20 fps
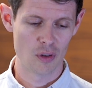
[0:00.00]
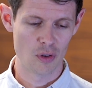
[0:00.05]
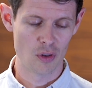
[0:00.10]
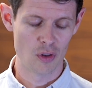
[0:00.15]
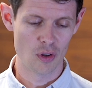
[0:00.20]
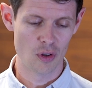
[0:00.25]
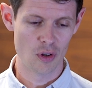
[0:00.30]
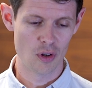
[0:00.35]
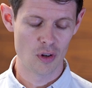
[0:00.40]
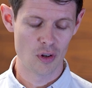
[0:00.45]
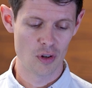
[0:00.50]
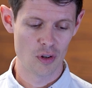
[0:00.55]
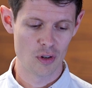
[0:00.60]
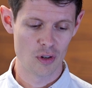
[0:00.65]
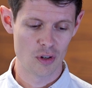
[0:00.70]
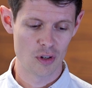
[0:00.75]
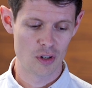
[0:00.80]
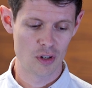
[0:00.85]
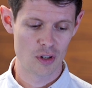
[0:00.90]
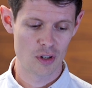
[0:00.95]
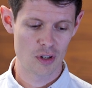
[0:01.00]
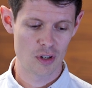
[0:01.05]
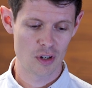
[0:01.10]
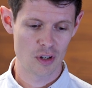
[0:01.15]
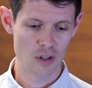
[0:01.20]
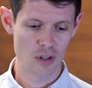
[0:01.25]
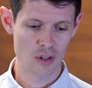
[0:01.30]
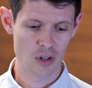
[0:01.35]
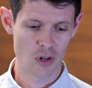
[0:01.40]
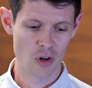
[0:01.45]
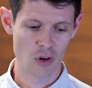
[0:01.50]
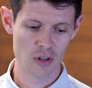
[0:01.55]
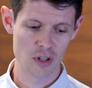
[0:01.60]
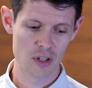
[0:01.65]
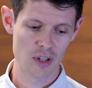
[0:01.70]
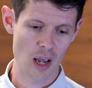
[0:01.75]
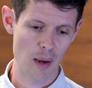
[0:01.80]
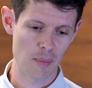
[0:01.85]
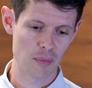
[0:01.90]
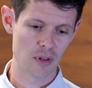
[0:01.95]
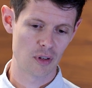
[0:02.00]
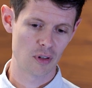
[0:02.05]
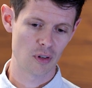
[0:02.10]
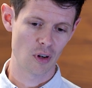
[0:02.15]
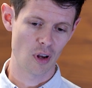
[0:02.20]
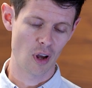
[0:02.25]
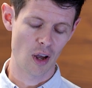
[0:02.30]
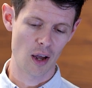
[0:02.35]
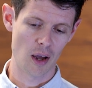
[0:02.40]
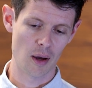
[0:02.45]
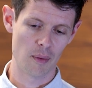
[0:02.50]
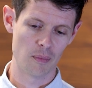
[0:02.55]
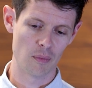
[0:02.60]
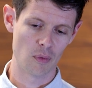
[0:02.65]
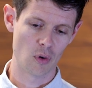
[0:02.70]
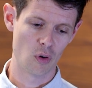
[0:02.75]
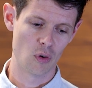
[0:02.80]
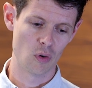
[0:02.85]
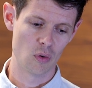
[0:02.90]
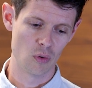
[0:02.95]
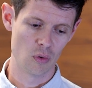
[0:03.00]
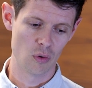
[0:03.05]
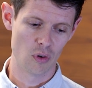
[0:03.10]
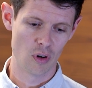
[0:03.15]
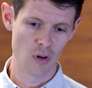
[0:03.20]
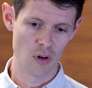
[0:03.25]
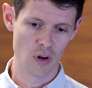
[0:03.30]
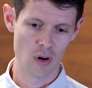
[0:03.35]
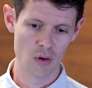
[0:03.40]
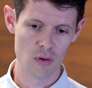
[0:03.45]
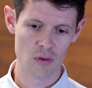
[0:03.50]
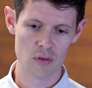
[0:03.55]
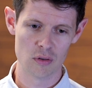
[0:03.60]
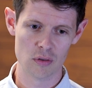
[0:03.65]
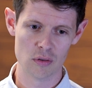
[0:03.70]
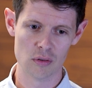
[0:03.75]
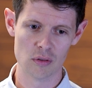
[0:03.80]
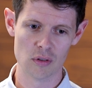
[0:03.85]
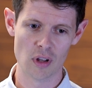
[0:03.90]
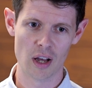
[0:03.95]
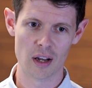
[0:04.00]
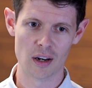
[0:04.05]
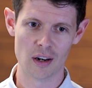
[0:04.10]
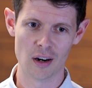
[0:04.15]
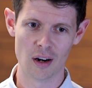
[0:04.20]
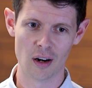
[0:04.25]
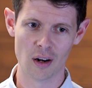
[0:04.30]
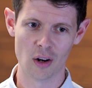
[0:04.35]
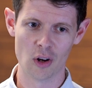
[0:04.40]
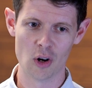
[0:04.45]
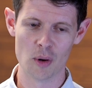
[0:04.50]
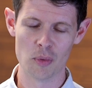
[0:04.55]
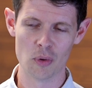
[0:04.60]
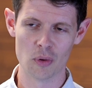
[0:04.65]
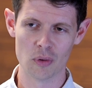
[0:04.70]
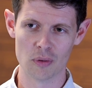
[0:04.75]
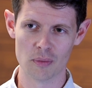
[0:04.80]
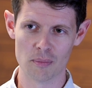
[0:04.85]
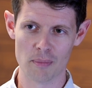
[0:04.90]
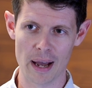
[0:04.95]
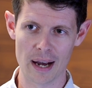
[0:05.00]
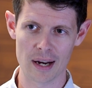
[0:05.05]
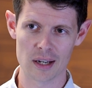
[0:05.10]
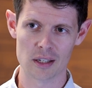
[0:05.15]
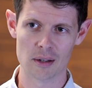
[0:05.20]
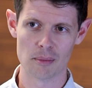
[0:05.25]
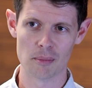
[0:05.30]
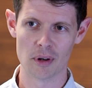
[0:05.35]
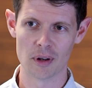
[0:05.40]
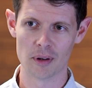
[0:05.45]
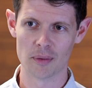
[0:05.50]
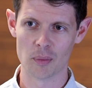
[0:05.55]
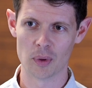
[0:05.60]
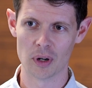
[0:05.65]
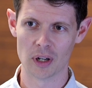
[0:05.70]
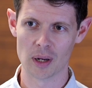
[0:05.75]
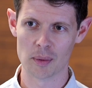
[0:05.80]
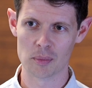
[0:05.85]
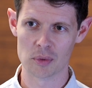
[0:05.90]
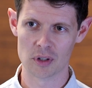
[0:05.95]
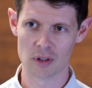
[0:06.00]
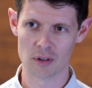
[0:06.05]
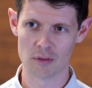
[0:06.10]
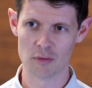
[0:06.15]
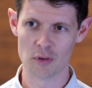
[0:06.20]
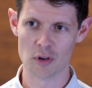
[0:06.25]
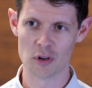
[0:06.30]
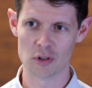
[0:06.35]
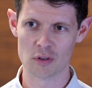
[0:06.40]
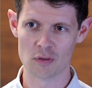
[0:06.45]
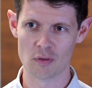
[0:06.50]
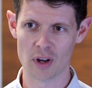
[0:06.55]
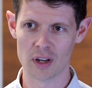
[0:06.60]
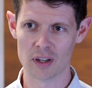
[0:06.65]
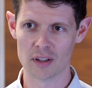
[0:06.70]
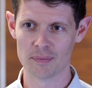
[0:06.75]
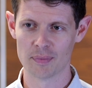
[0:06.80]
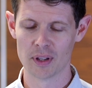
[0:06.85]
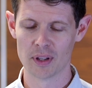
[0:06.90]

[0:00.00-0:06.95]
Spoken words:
there's a concept called local and global maxima when it comes to conversion rate.